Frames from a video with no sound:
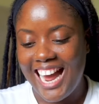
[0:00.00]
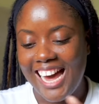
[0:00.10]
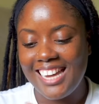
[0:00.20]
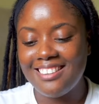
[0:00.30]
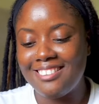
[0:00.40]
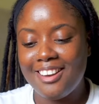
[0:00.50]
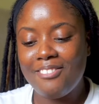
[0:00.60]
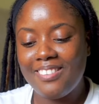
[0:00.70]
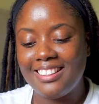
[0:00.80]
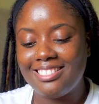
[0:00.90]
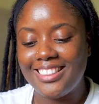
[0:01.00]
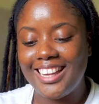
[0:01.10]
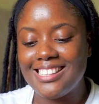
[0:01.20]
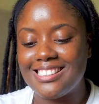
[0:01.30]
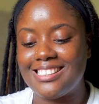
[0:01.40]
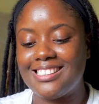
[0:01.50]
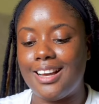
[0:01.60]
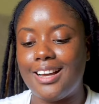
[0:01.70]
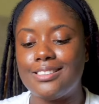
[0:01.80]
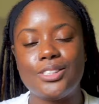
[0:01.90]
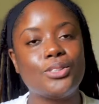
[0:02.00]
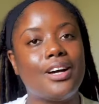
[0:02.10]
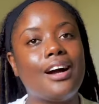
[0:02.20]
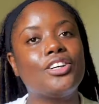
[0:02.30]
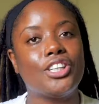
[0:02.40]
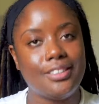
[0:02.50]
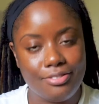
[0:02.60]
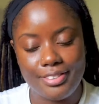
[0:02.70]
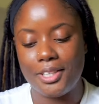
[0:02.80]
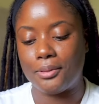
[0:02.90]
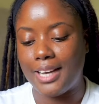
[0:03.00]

I love when things are good for you.